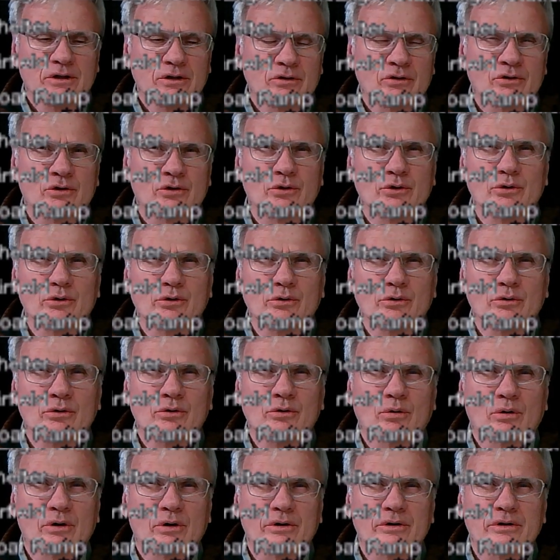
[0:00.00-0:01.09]
true
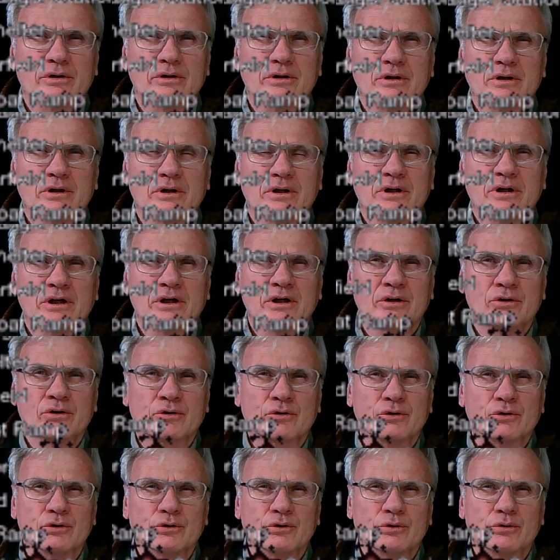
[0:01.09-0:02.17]
north and
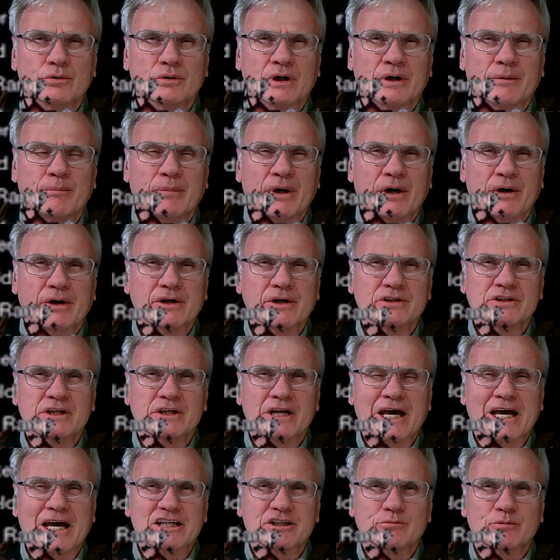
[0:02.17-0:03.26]
true bearings and
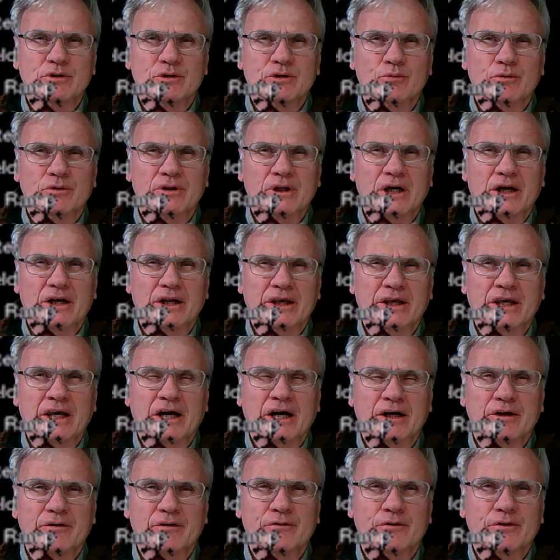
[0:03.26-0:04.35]
azimuth without
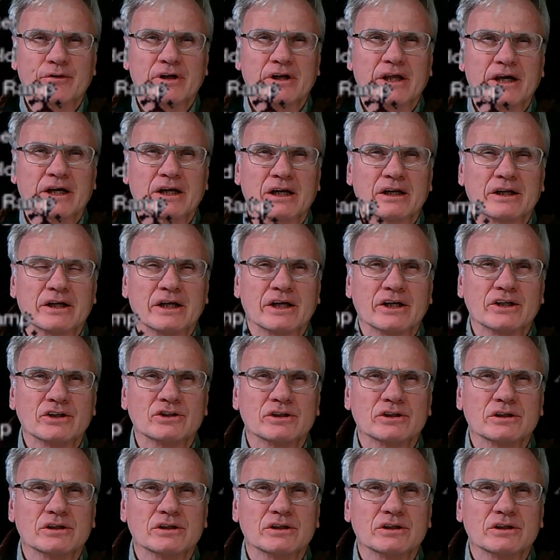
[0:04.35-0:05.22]
accounting for the declination.